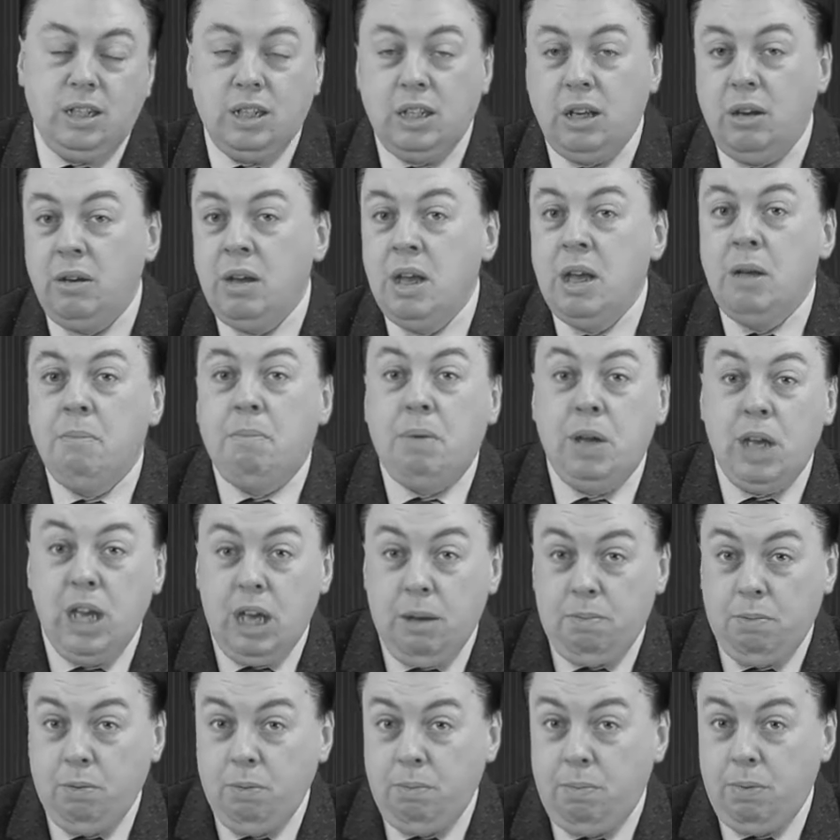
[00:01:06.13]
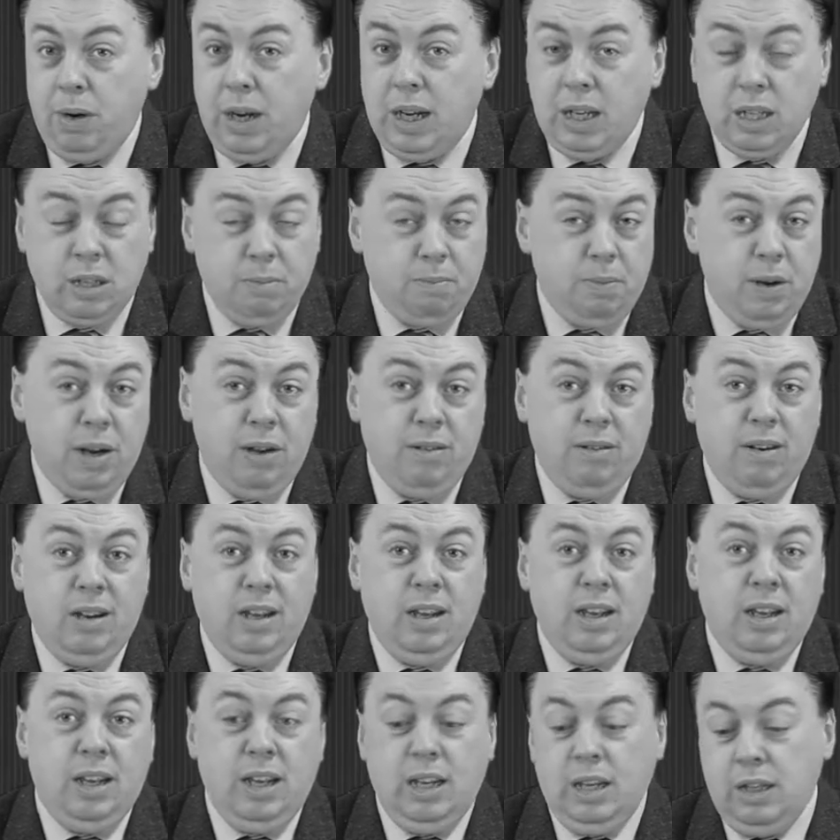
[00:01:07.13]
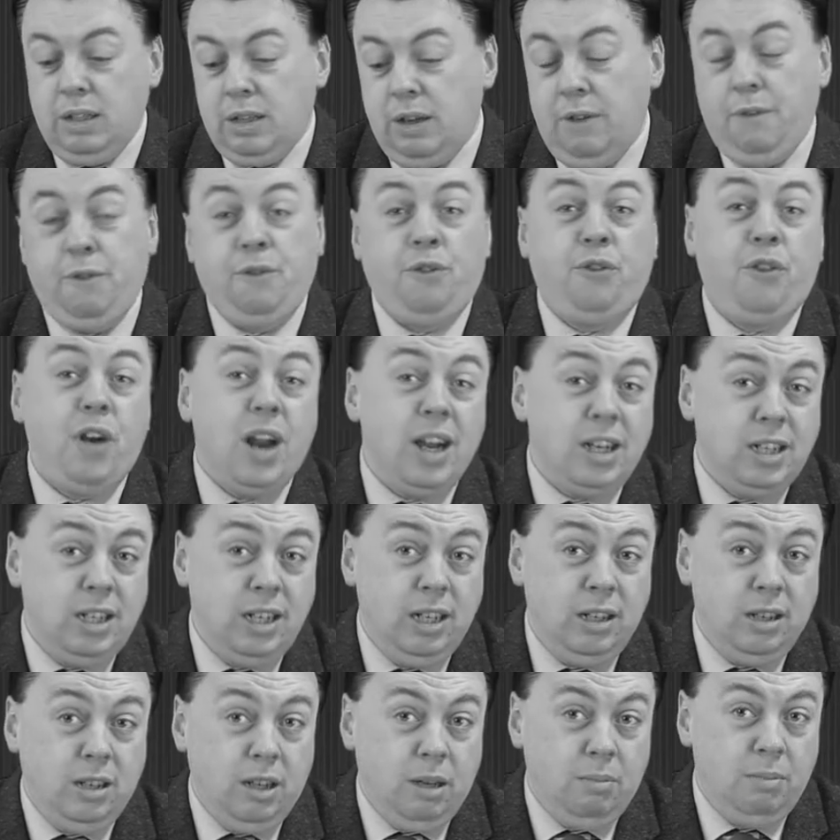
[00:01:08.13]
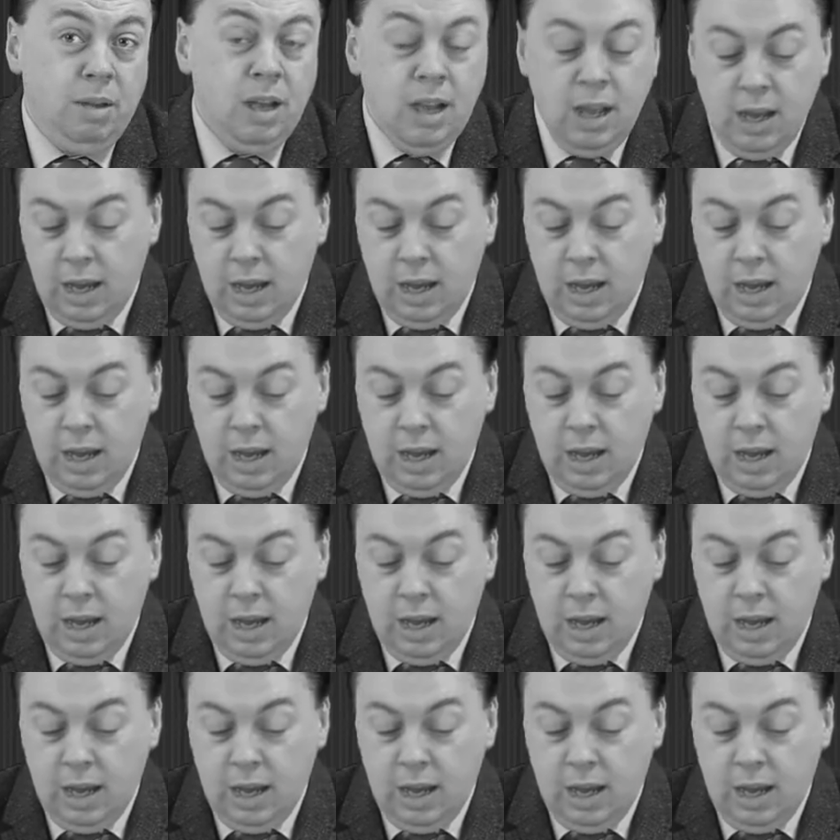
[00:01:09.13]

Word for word: So Purple Bricks apparently is thrashing them.